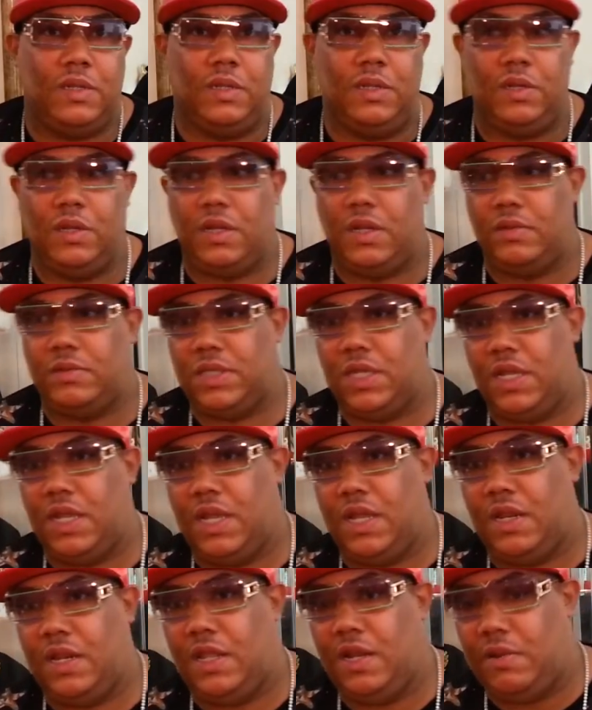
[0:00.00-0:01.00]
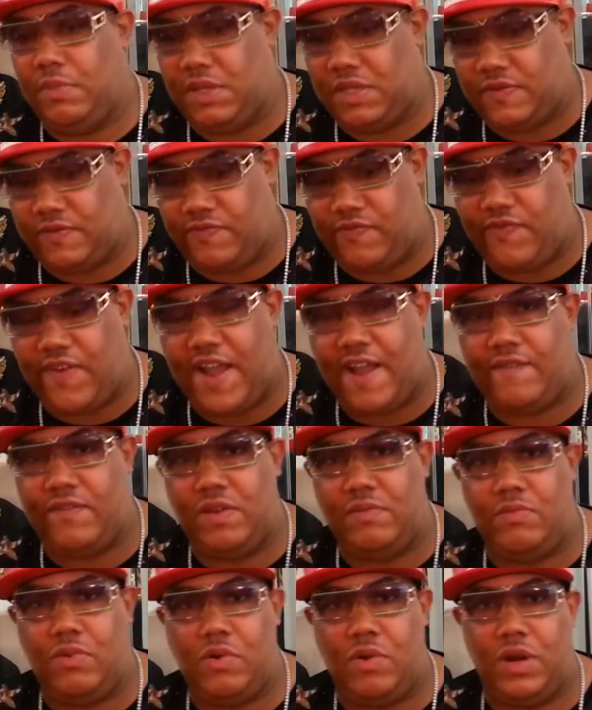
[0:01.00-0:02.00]
You know what I'm saying? It'd be 5
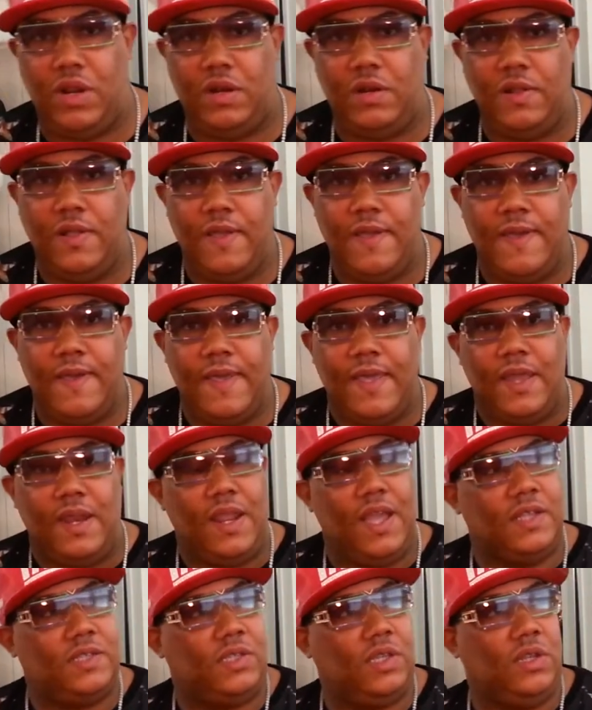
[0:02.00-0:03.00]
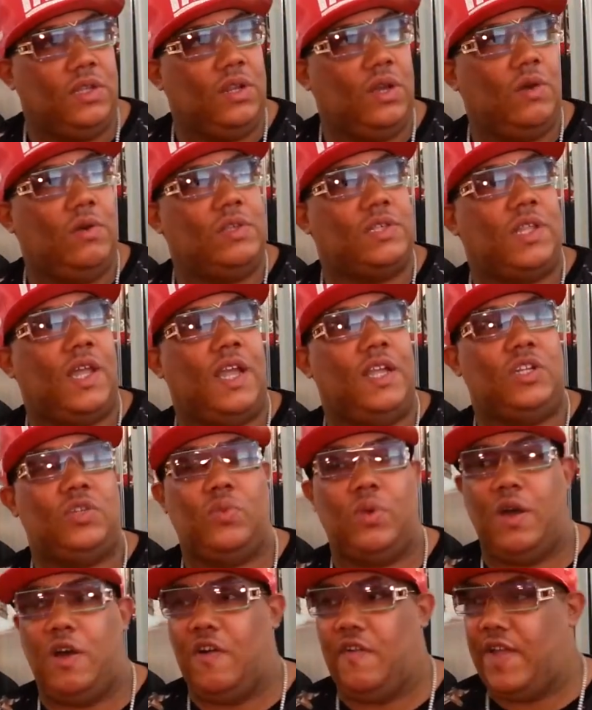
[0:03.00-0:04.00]
in the morning. Next thing you know, it's like
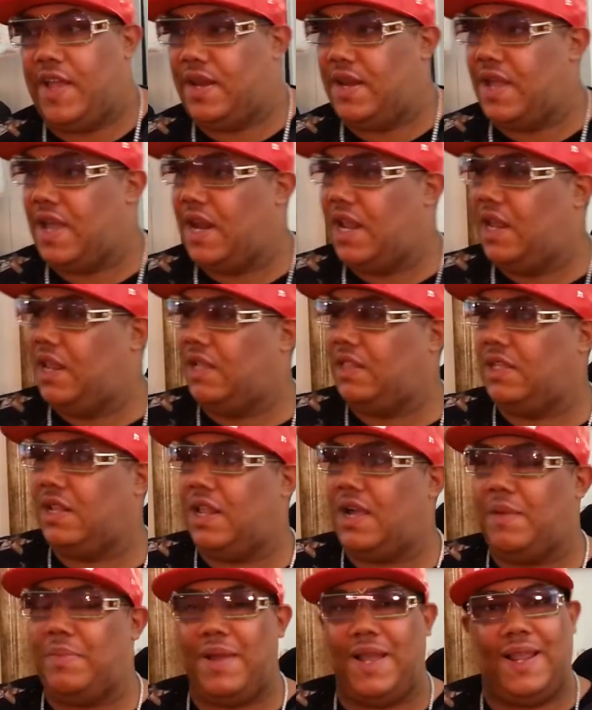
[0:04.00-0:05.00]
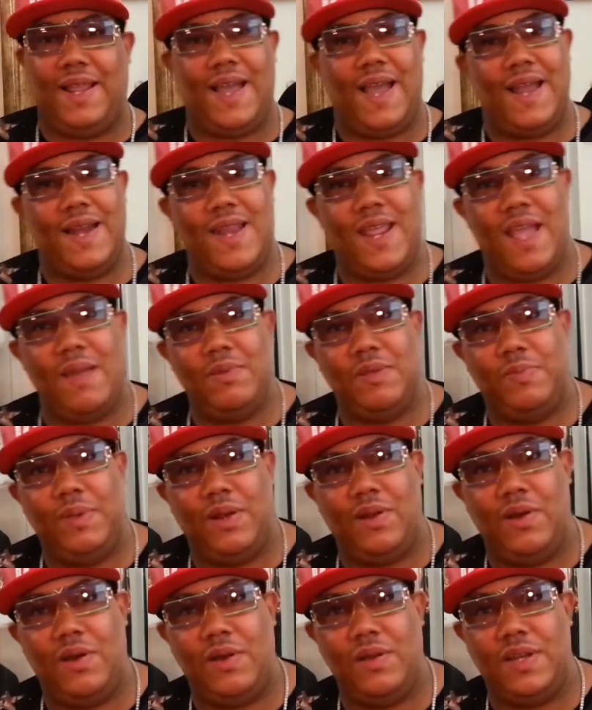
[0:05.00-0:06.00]
12 at night. I look at the clock. I'm like, God damn, it's
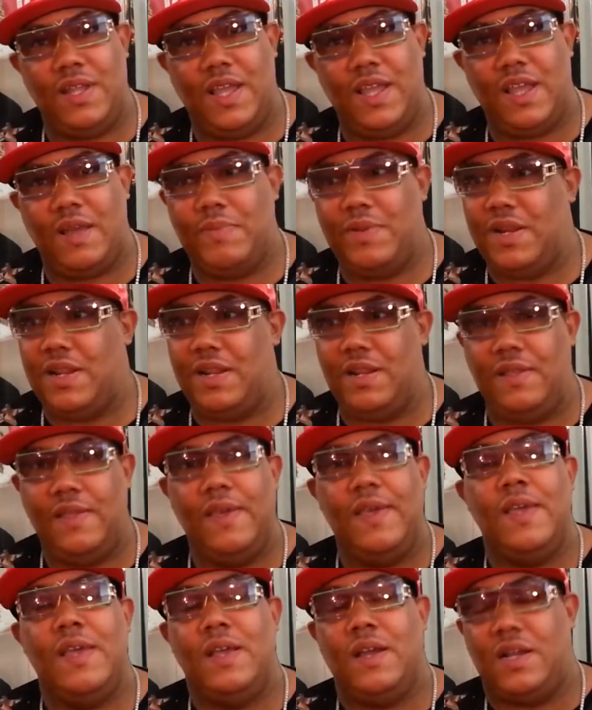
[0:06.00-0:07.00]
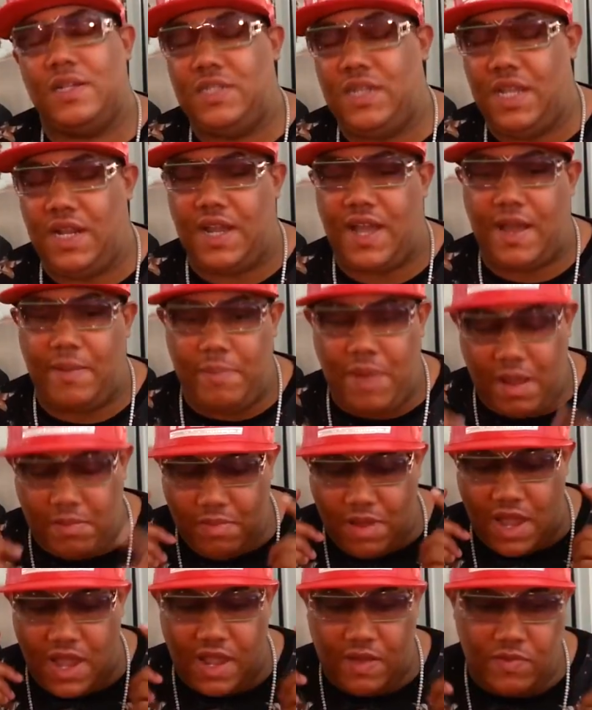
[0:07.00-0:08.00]
been all day I've been in it. Because, nigga, my
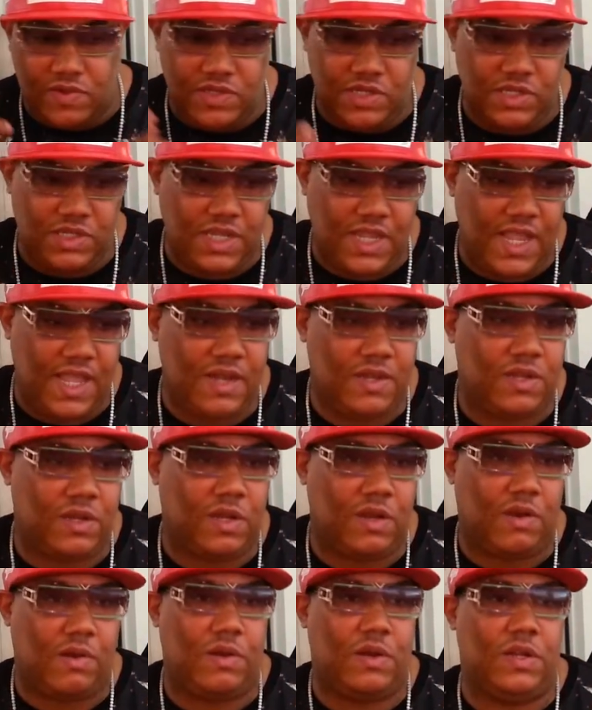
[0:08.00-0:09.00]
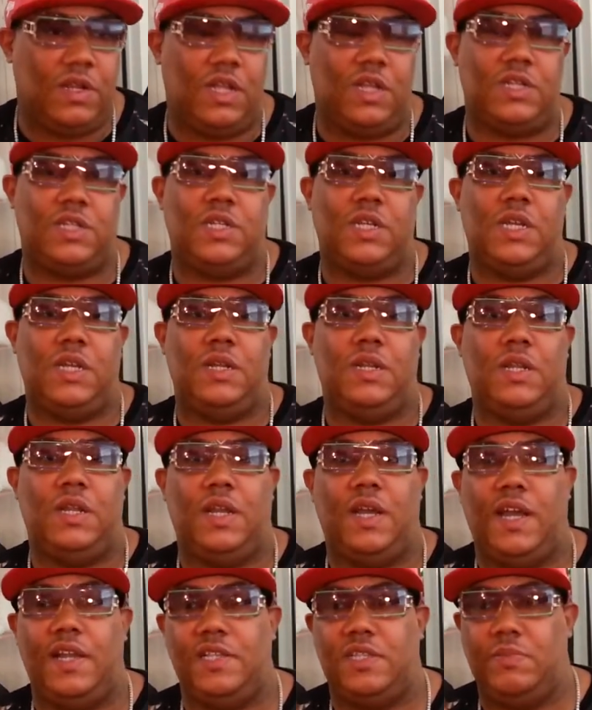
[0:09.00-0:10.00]
mind was just into learning that shit.
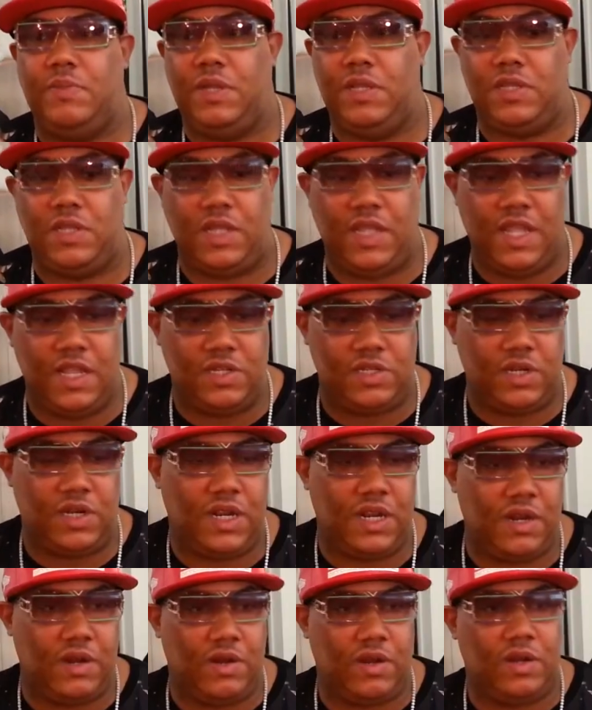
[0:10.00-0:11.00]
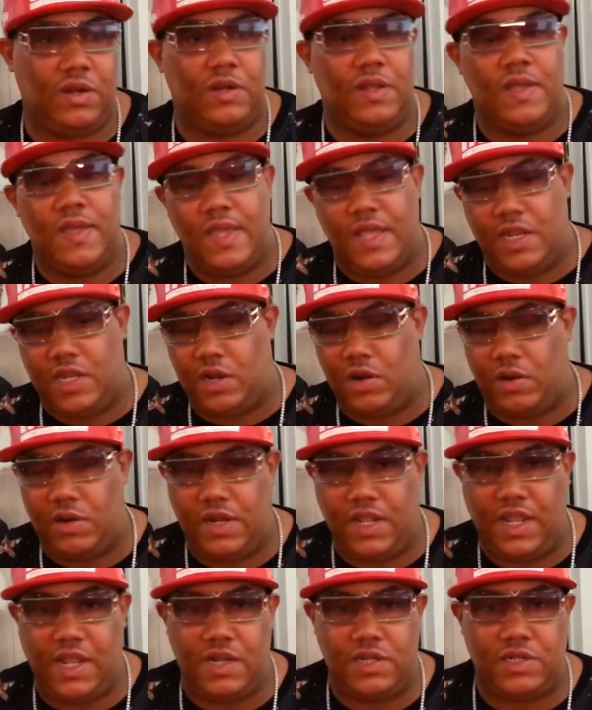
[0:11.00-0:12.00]
Nigga, I used to be engineering,
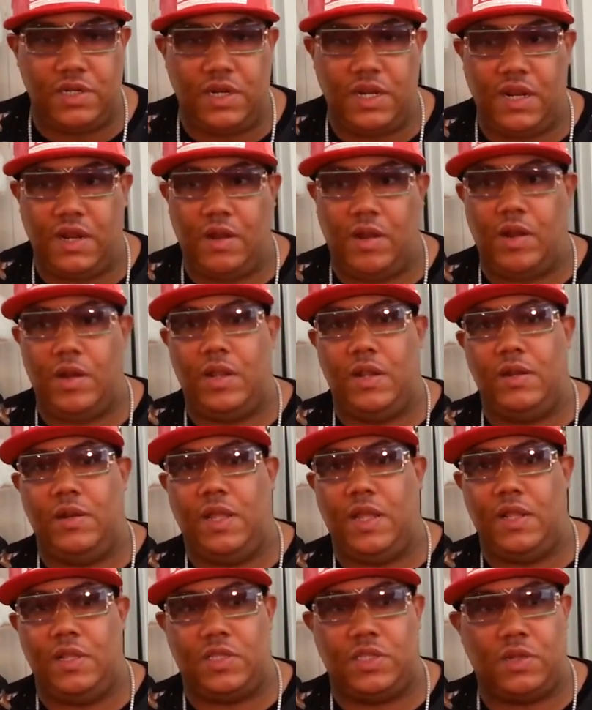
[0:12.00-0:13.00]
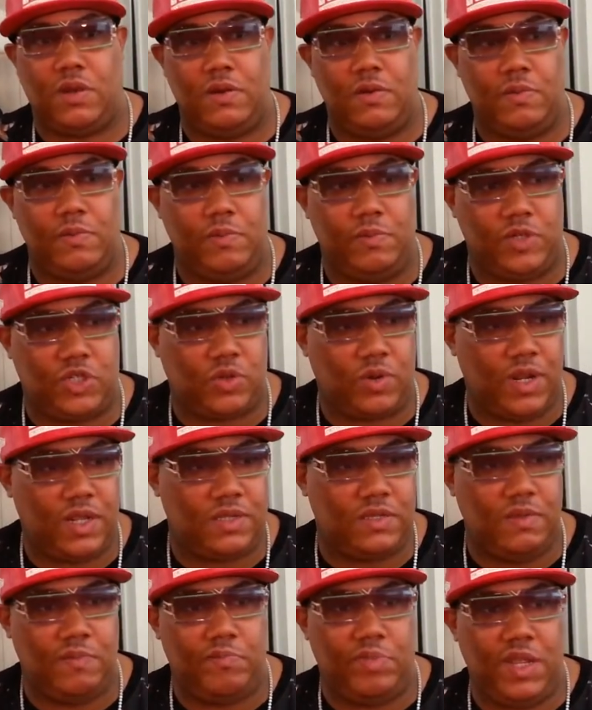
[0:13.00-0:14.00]
learning engineering and certain
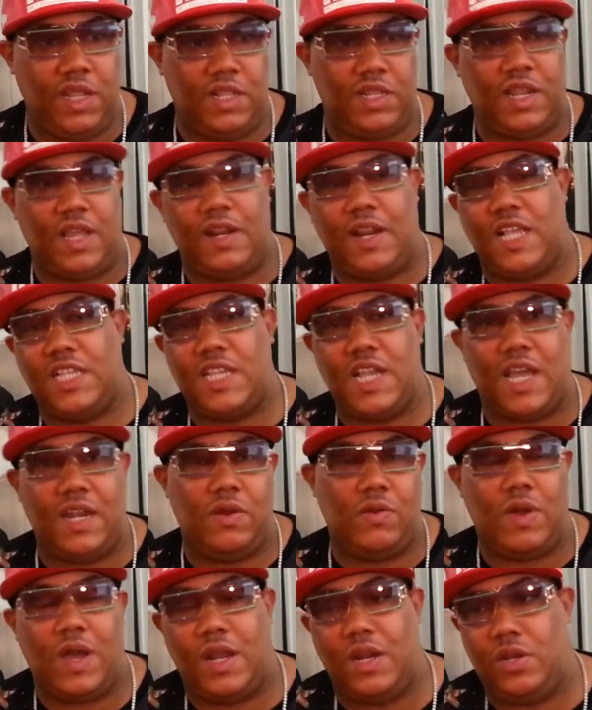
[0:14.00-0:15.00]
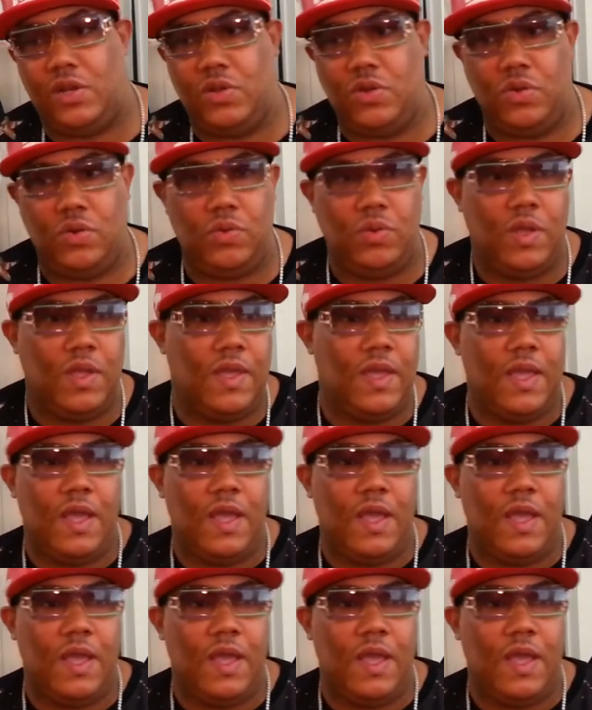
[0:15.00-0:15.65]
tricks and beats. Like, that's how I know how to do.